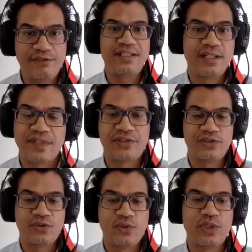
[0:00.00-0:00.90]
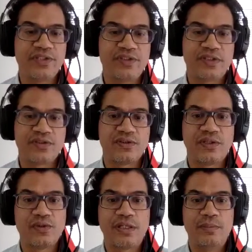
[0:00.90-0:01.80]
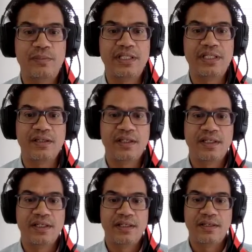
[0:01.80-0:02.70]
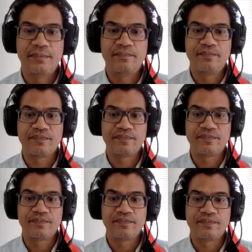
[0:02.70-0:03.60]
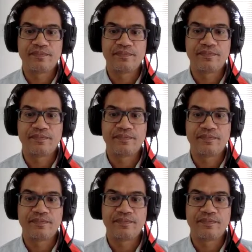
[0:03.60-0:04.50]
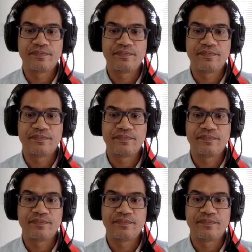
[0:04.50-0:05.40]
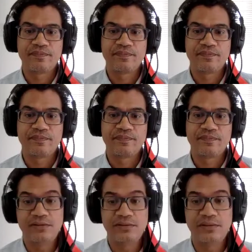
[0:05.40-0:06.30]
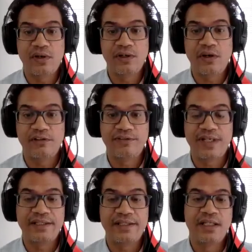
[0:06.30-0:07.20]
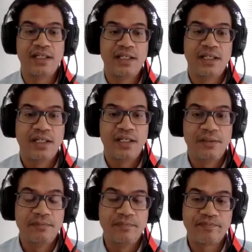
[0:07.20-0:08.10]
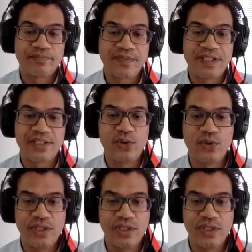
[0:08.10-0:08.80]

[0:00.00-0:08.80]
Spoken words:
They fed these amongst these audiences on social media and in the general public out there, even offline.